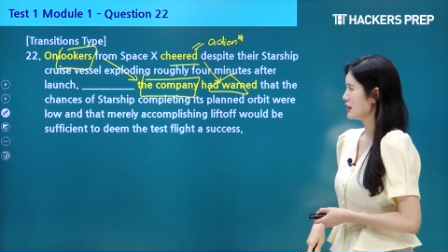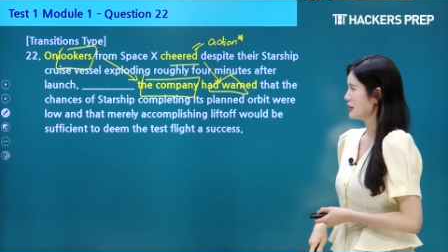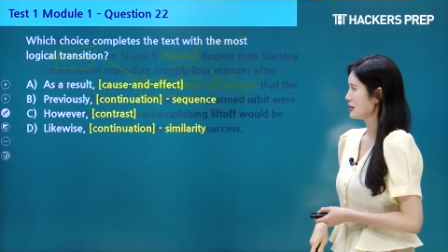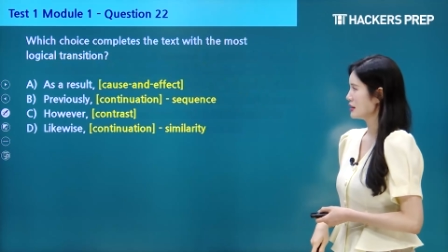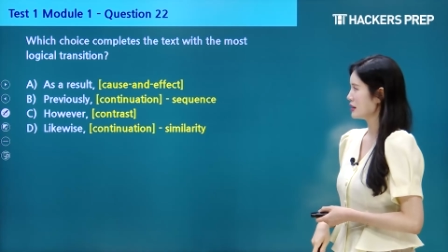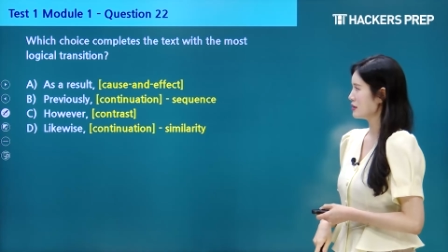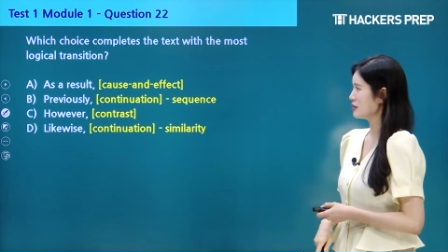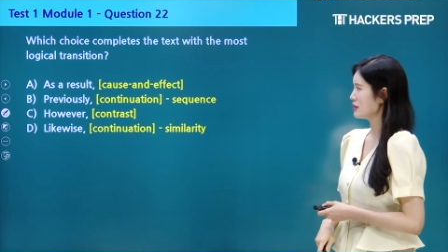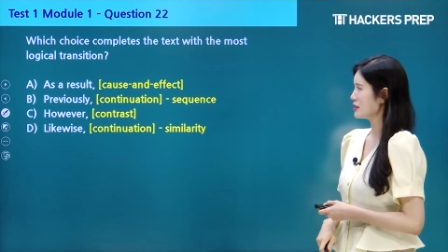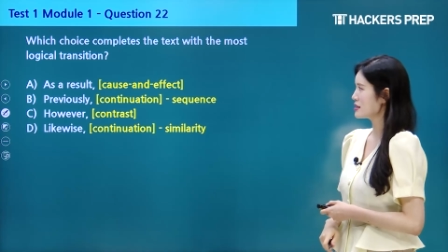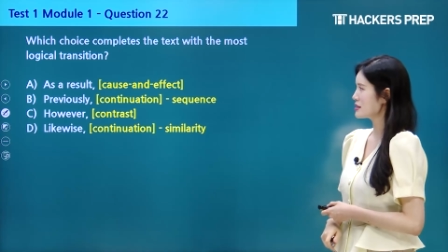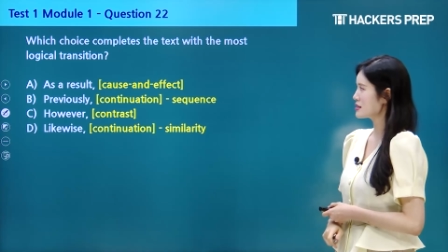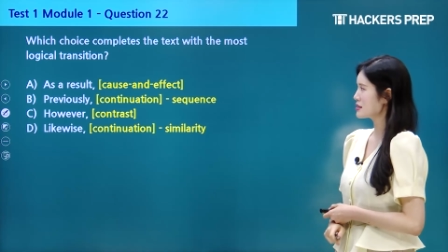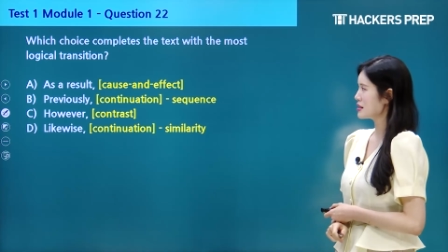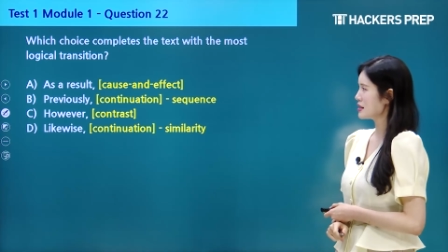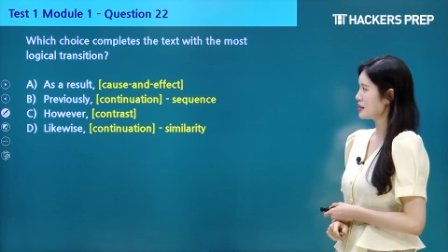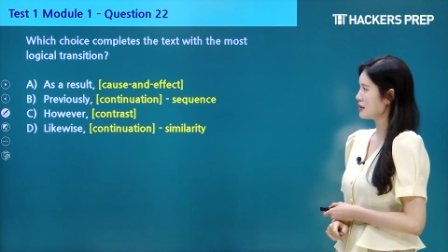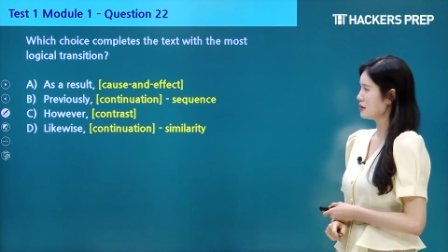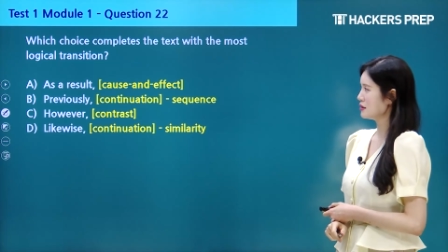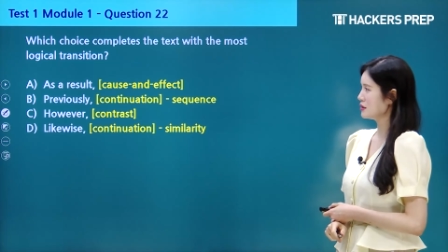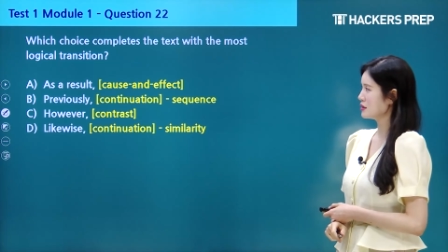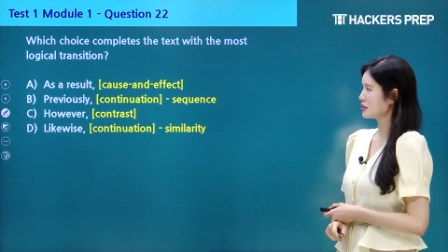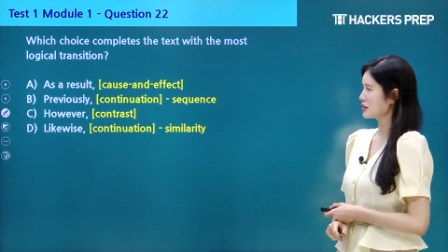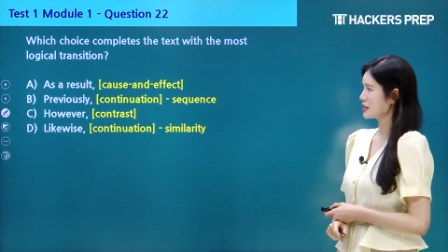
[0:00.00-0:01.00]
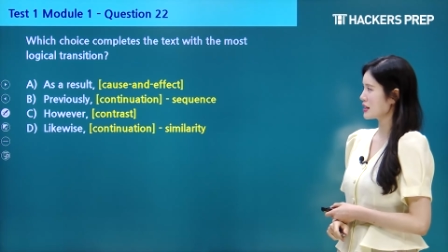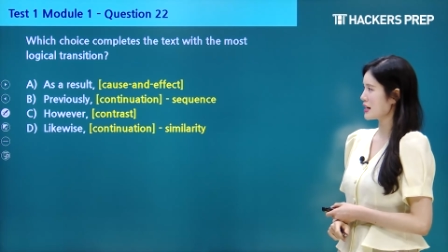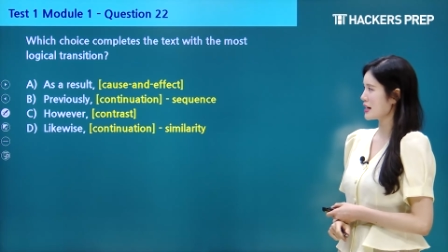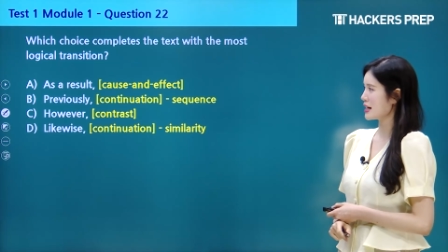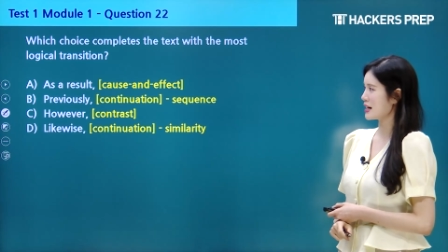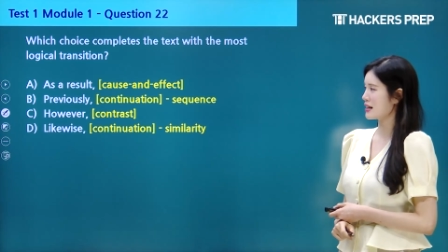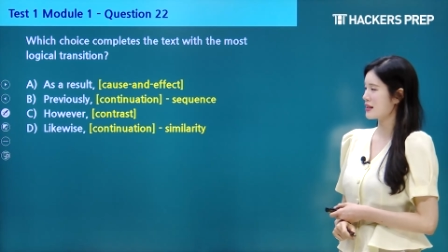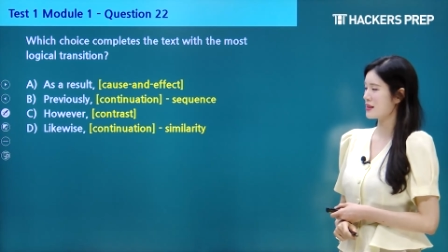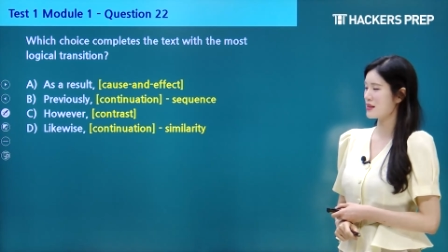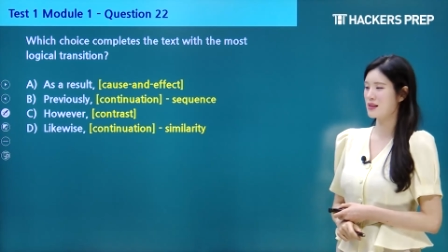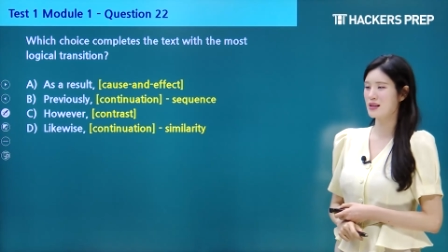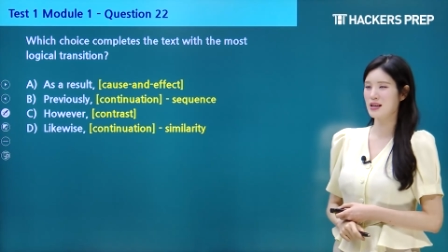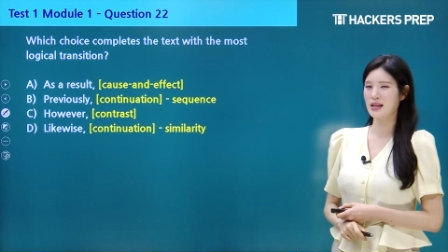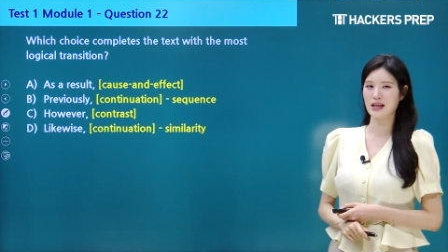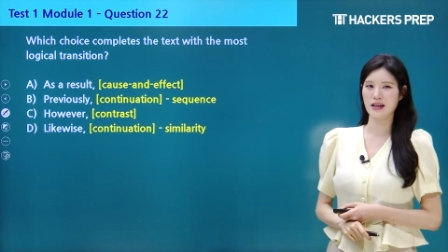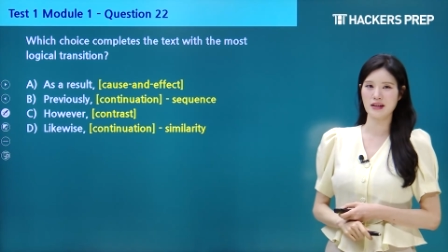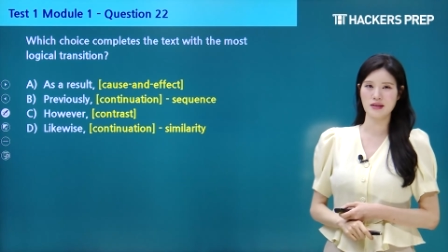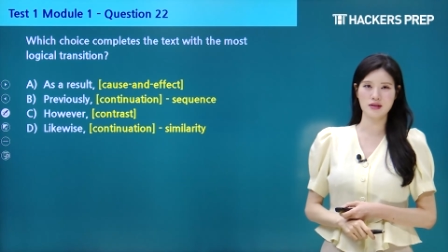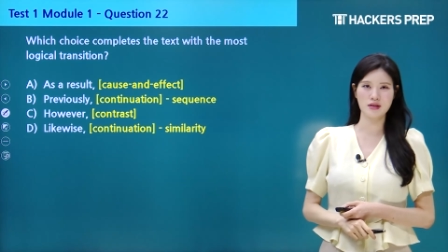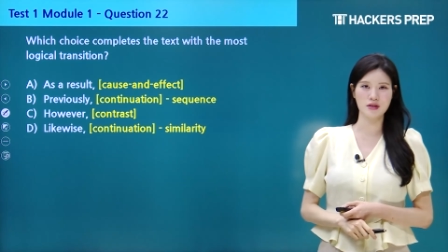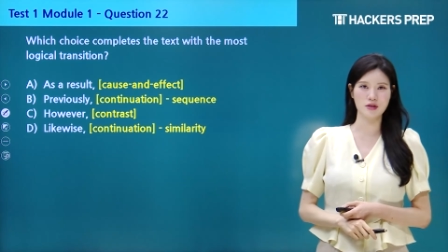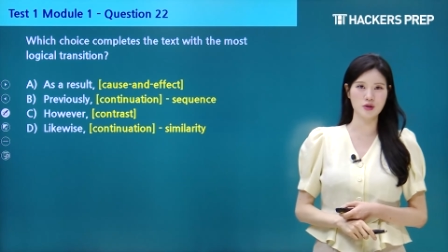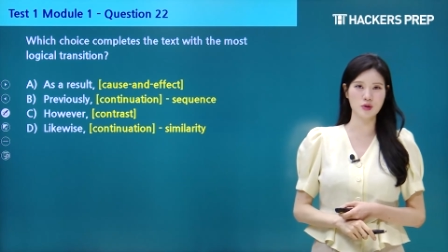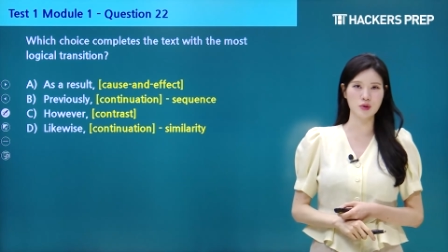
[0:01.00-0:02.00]
Now let's take a look at the
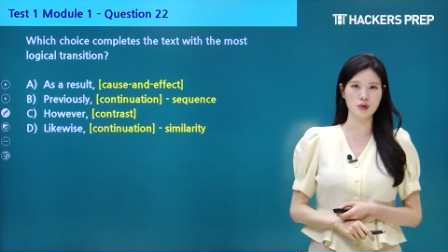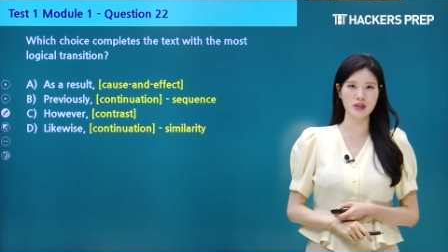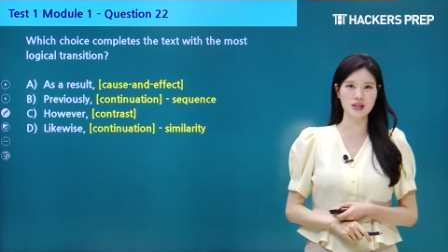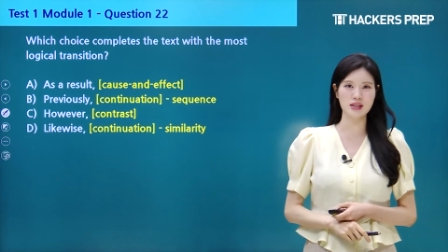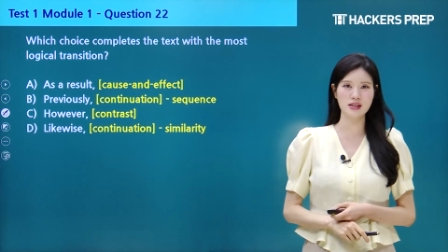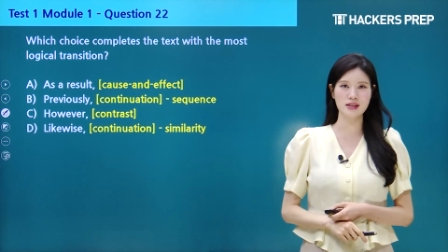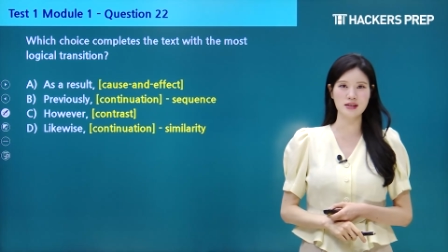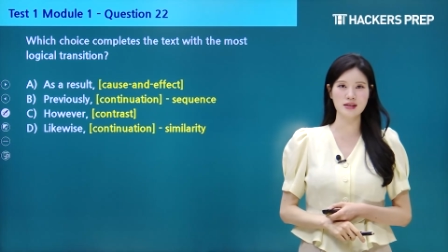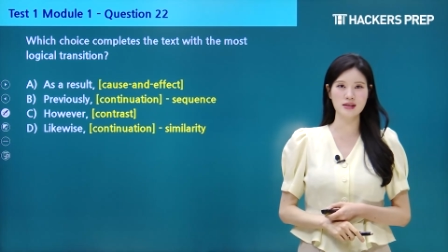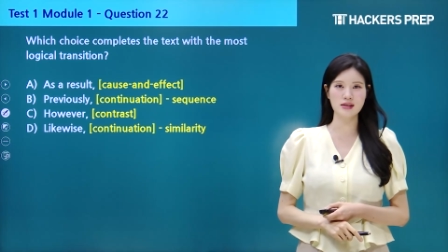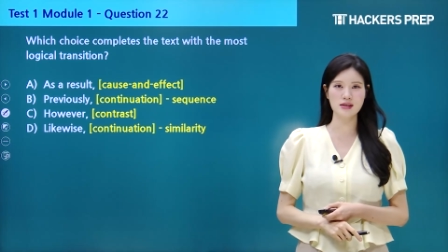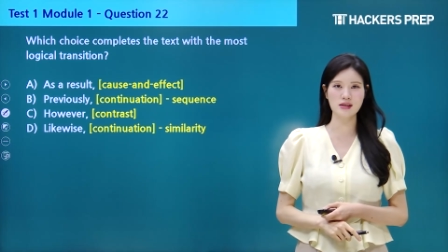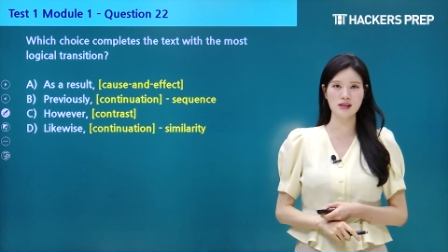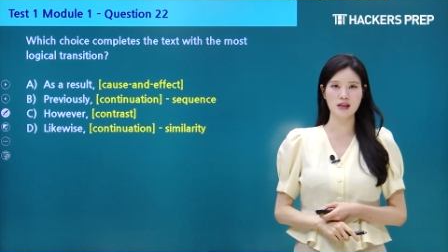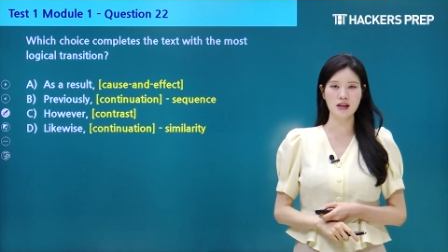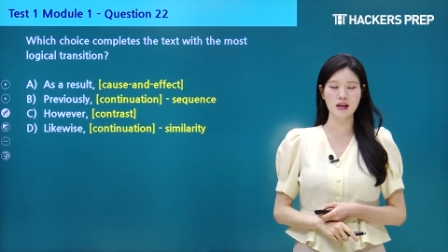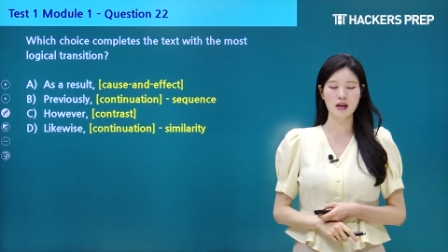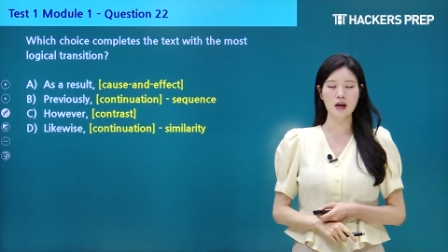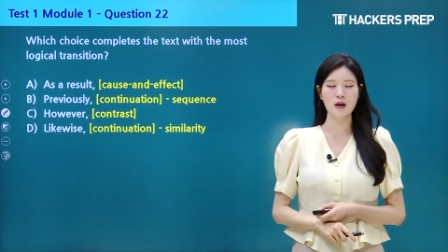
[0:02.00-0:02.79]
answer choices.